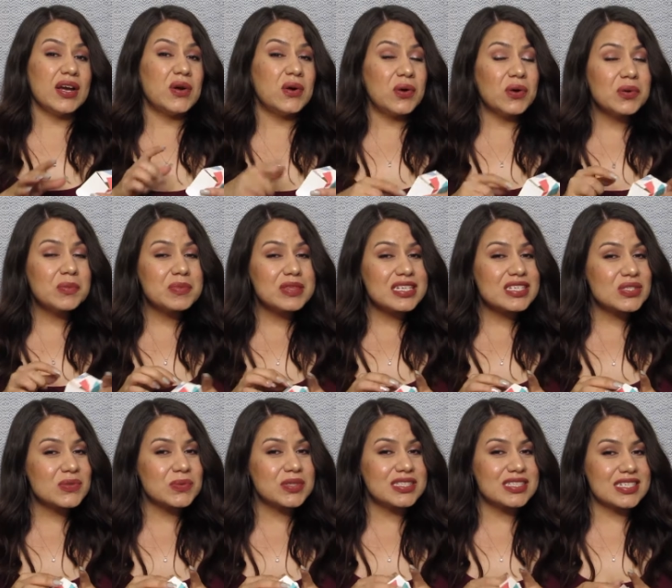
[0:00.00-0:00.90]
hope
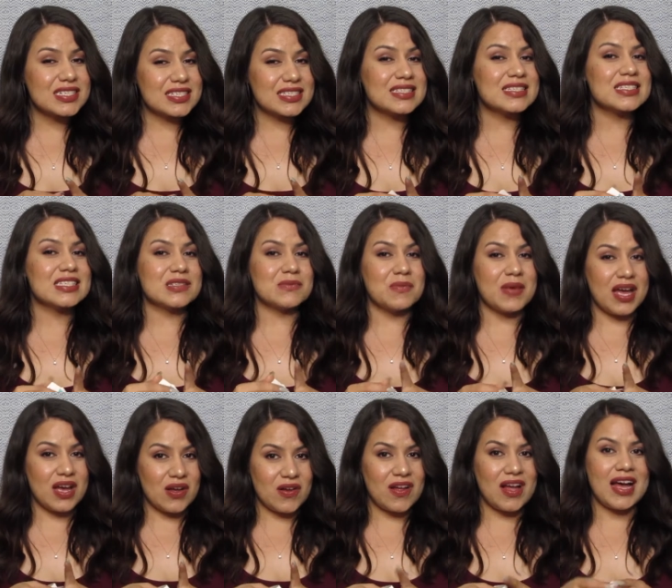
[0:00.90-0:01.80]
this one doesn't
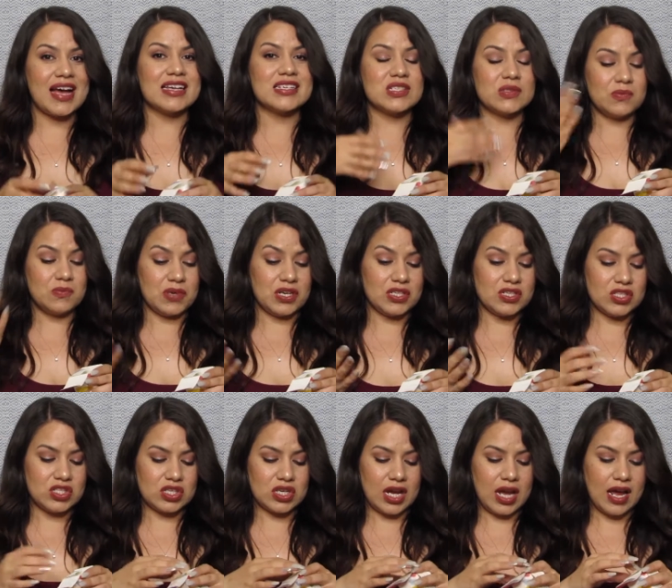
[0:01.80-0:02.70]
smell as
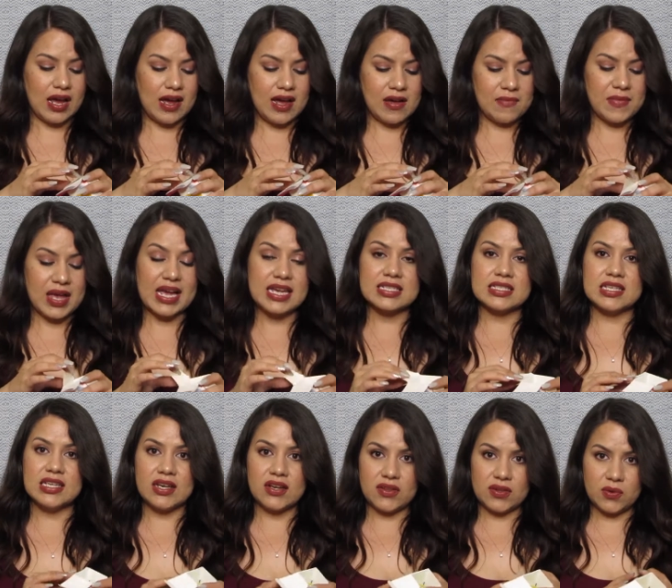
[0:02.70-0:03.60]
much um, as
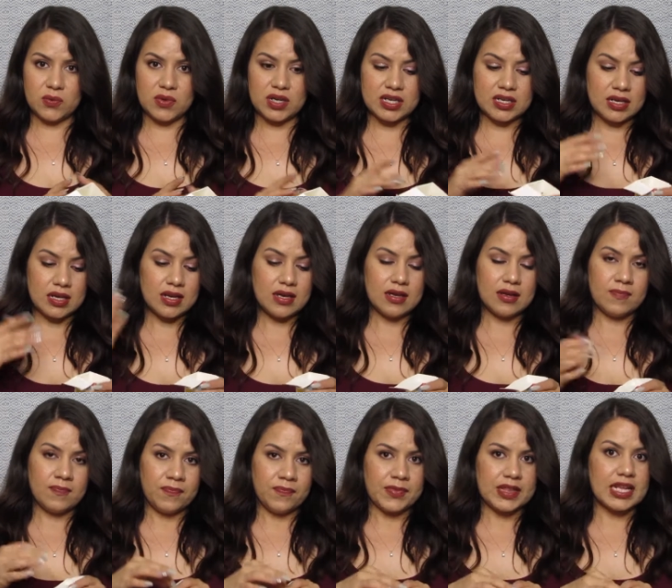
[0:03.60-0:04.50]
the other one,
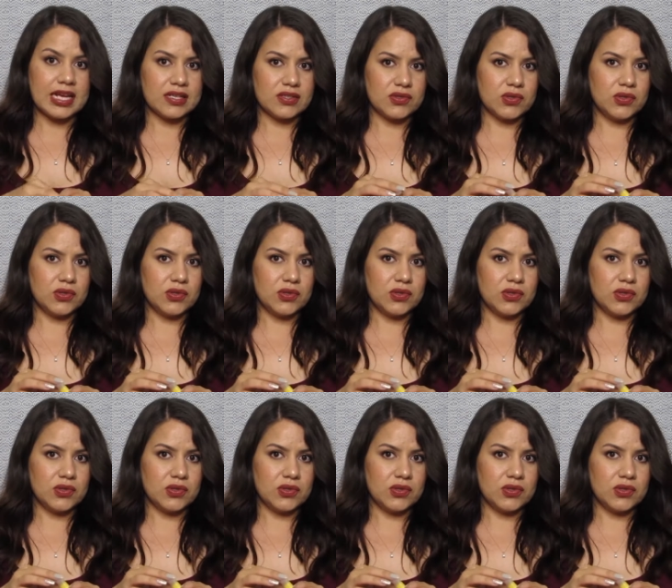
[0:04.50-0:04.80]
like